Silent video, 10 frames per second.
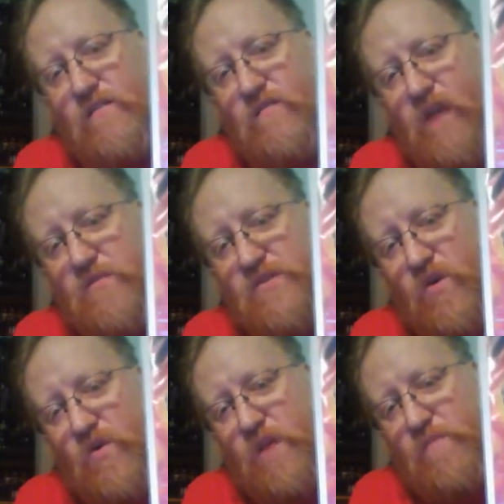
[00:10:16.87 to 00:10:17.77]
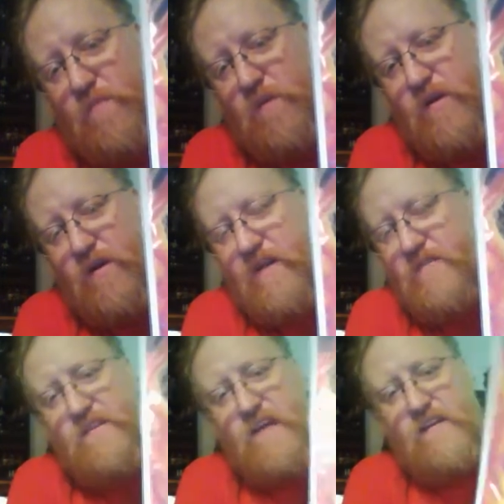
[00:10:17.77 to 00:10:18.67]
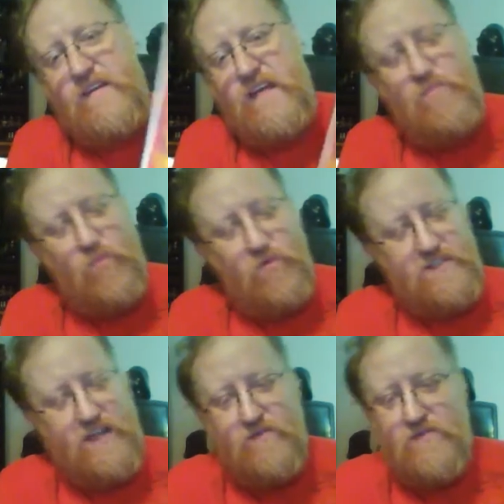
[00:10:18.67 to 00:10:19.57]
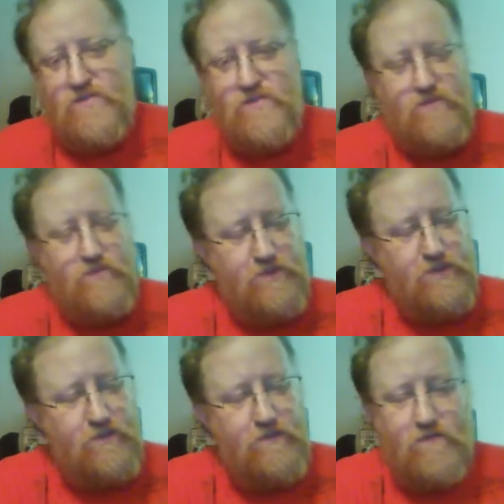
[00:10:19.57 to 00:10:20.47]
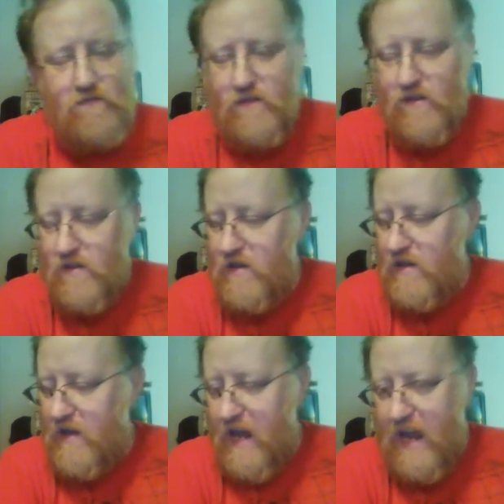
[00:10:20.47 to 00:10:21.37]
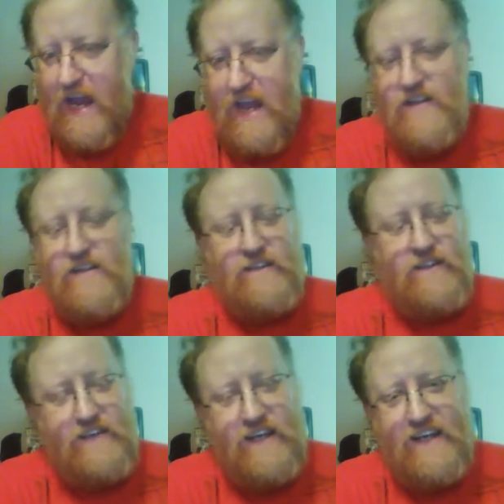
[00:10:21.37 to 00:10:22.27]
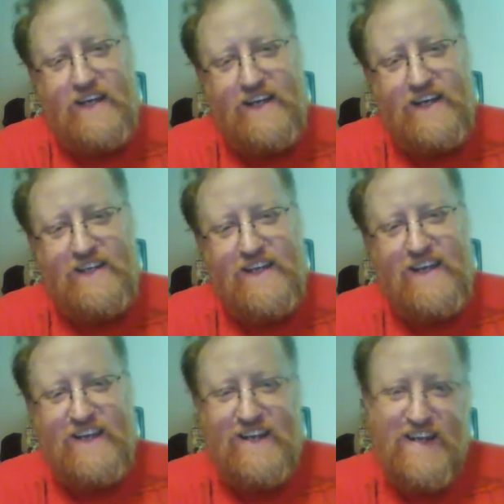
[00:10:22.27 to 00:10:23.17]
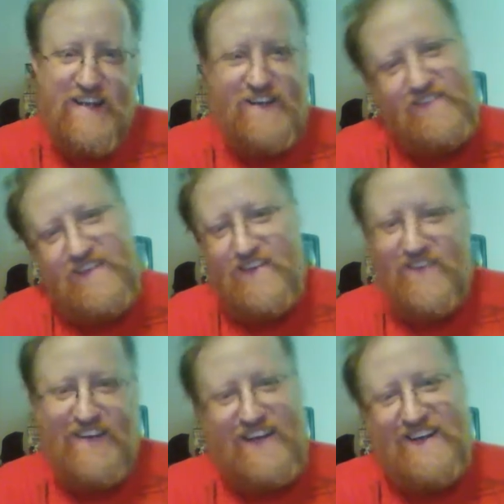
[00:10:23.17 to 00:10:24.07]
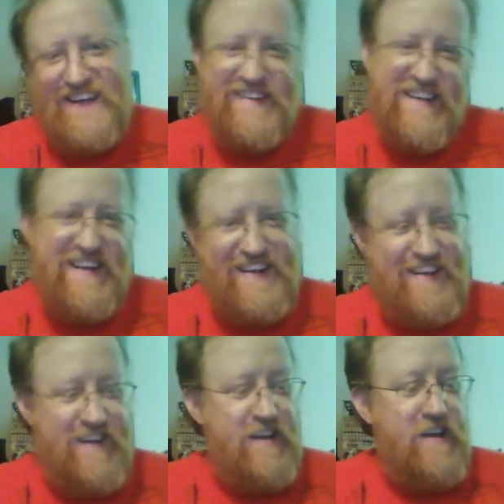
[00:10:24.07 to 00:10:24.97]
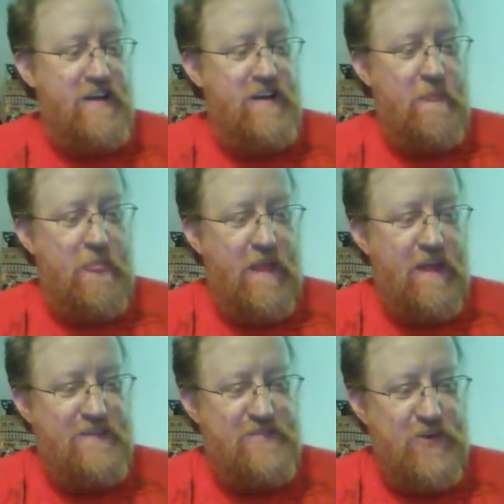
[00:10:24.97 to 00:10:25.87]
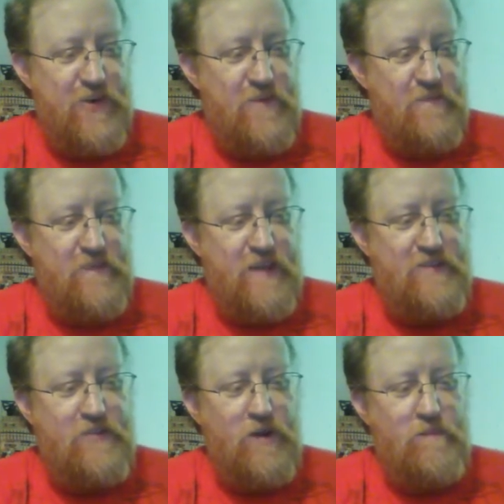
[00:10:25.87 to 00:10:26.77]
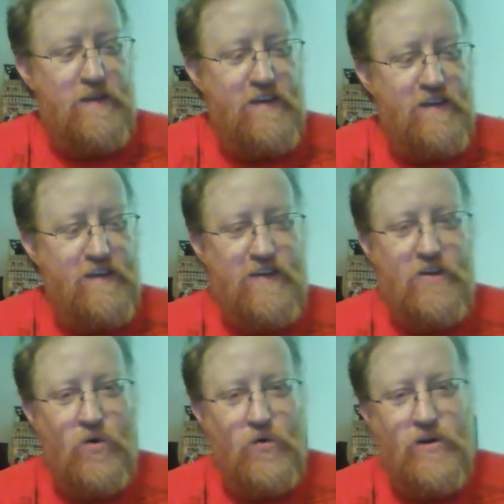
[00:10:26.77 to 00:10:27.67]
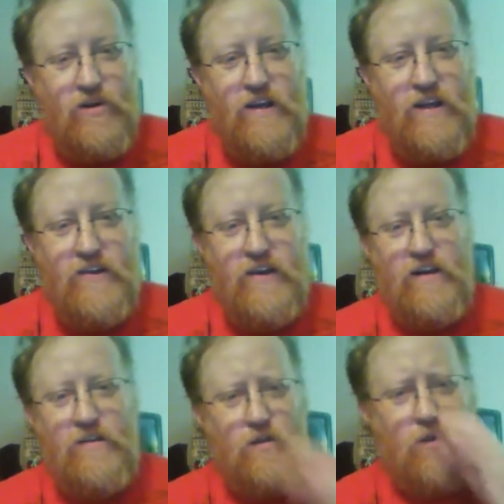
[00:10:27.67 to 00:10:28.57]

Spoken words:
When I was growing up, I remember it, that keyboard sound just was. I hated it. So it took me getting older and, to